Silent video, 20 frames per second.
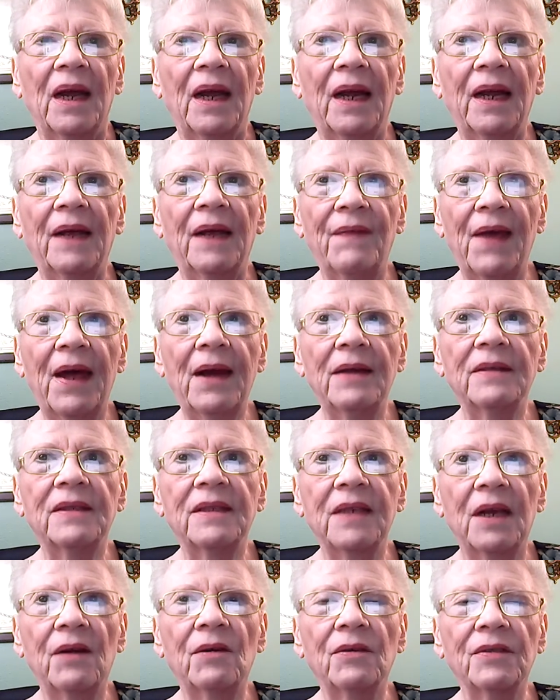And that
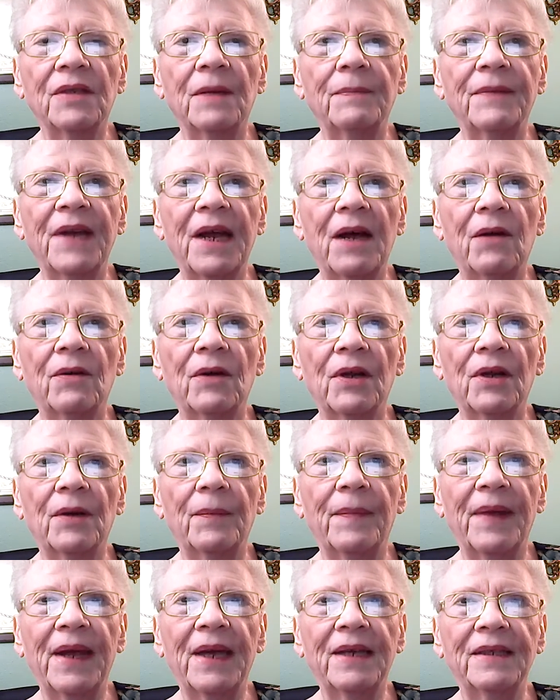settles them down a little
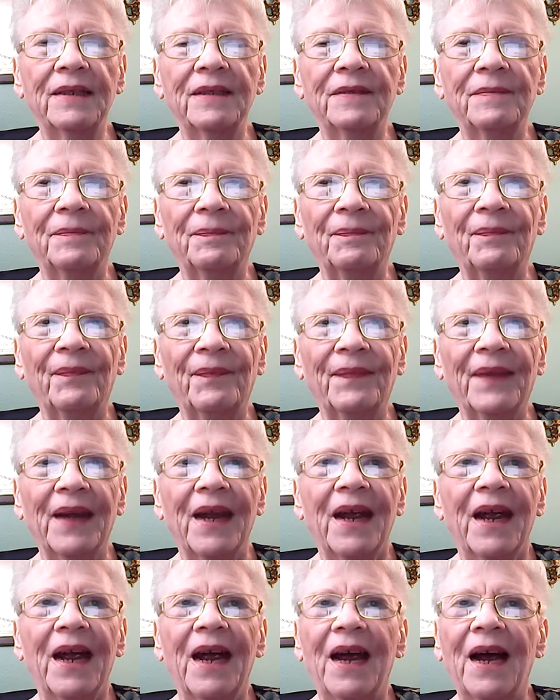bit.
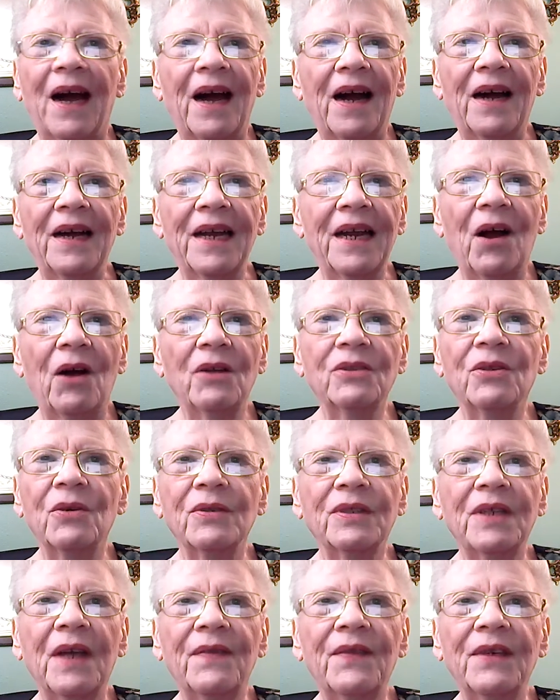He
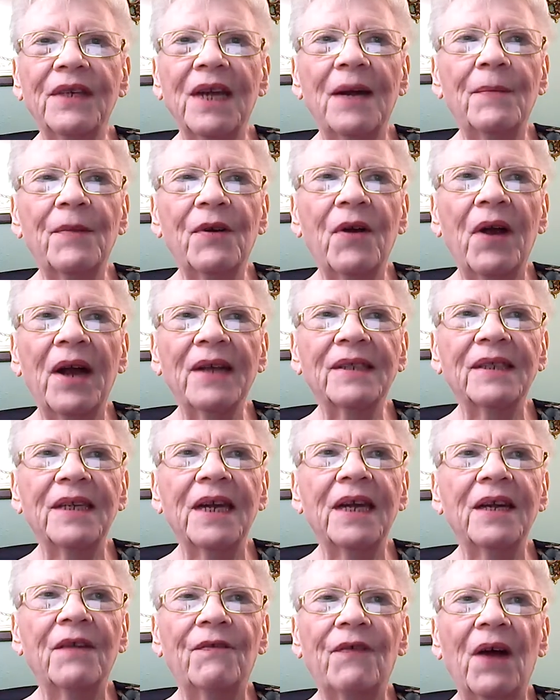also said the Democrats
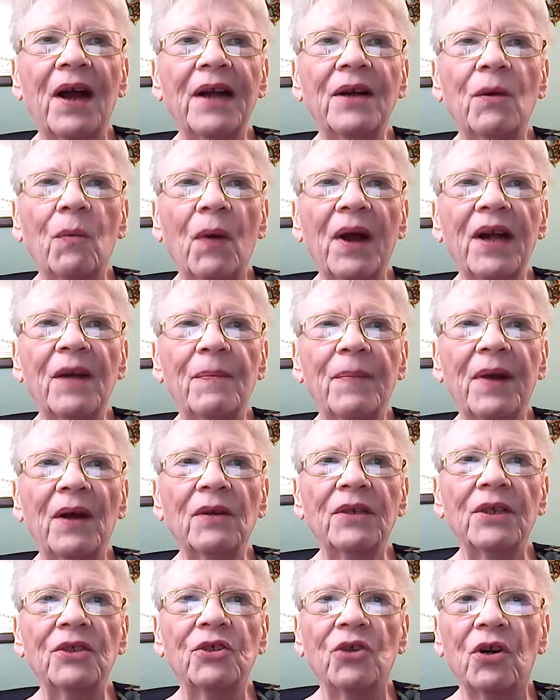need to find a way to
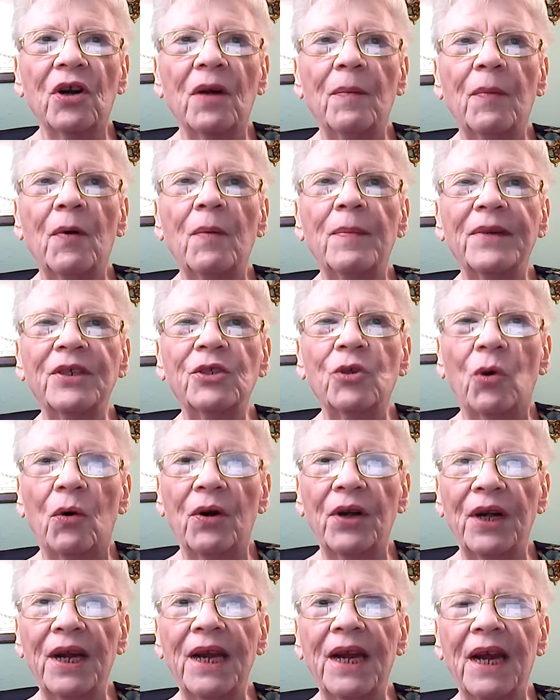build a durable
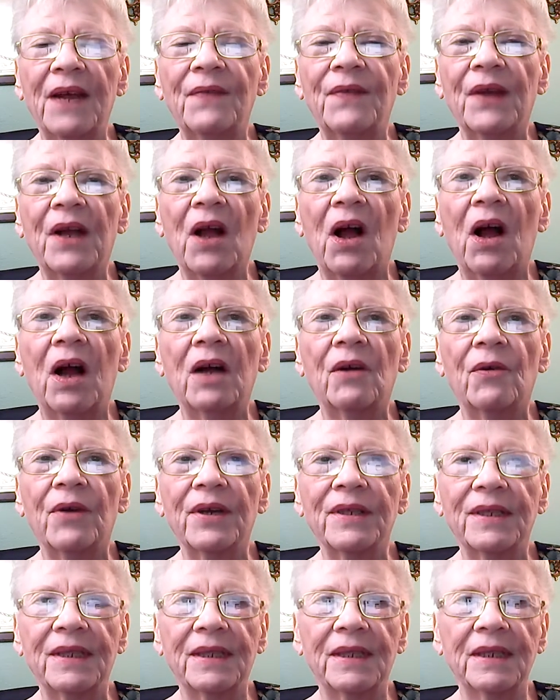majority in the
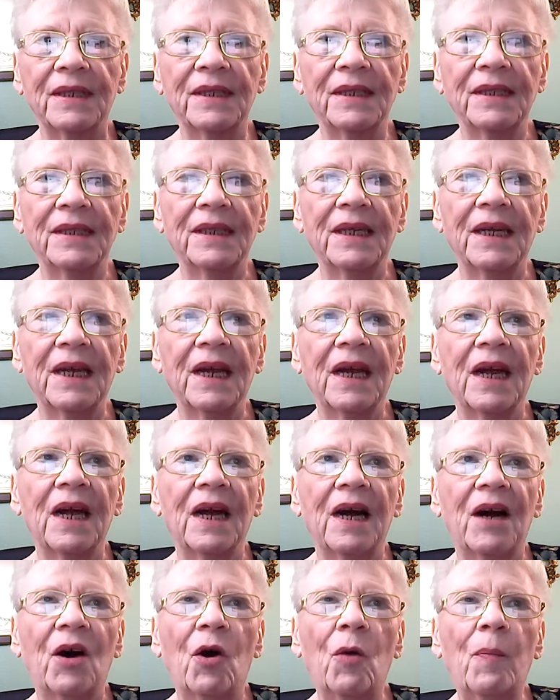Congress.
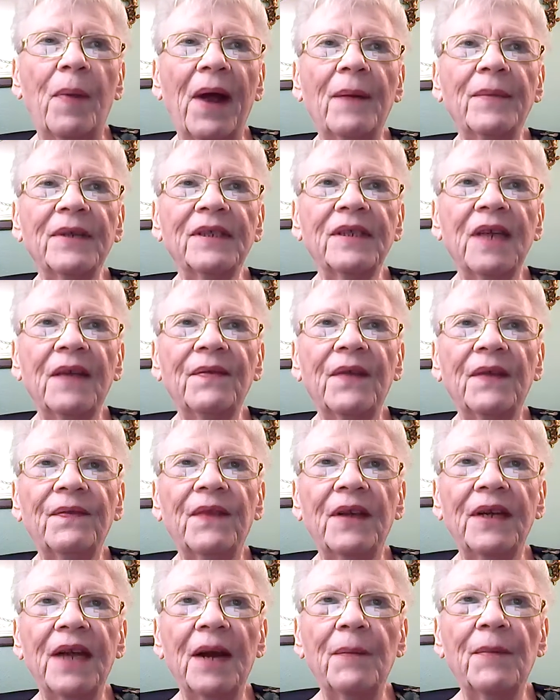Obama said that
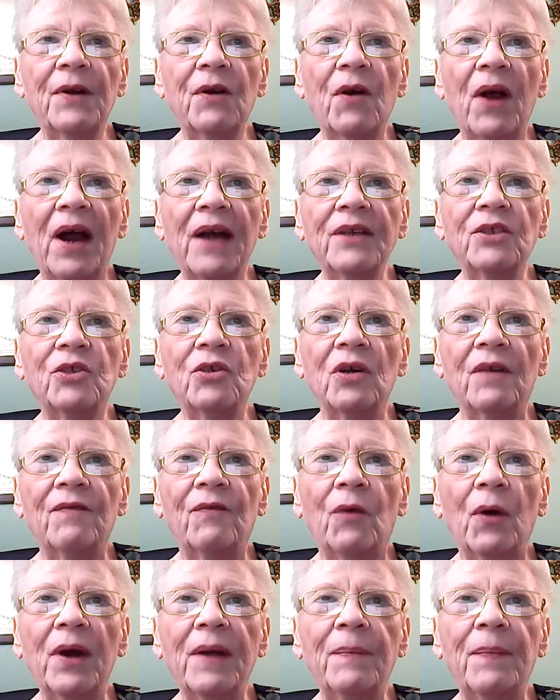the Democrats should
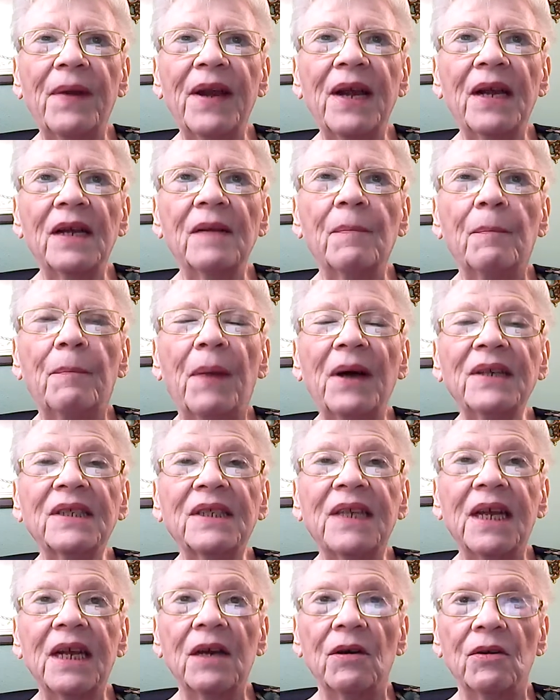avoid being
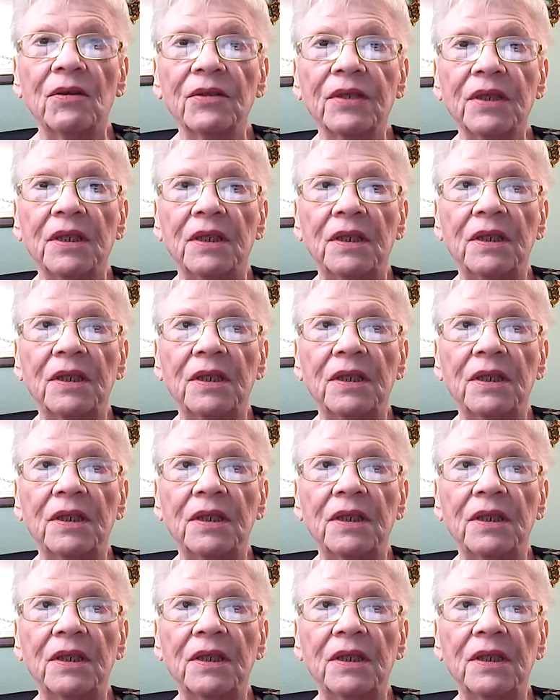buzzkills.